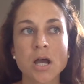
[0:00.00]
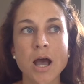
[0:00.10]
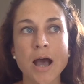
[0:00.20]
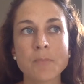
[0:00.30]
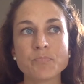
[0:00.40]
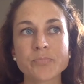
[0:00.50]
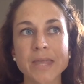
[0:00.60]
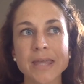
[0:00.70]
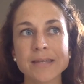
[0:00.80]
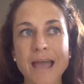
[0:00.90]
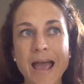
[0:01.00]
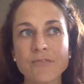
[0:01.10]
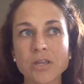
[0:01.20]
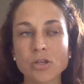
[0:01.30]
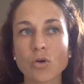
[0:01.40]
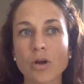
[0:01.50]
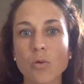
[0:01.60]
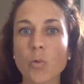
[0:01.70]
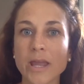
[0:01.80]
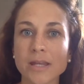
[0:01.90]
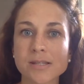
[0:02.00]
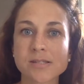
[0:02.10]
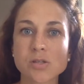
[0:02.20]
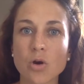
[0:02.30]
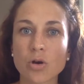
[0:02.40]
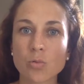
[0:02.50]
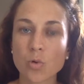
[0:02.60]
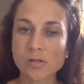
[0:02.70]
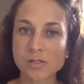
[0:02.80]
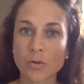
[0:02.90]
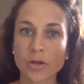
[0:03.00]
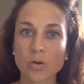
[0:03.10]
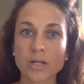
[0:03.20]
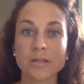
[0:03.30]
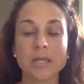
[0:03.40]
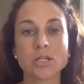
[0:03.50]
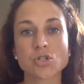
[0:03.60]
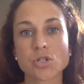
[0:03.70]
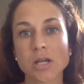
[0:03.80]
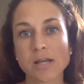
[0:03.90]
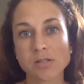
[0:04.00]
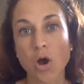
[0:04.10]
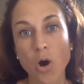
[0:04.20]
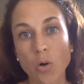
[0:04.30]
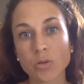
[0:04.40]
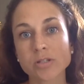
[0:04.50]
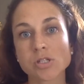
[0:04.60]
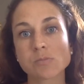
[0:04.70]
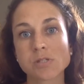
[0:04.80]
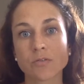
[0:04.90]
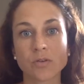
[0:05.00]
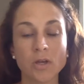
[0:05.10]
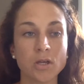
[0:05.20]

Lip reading: And having your awareness on what's going on in the industry as a whole in terms of,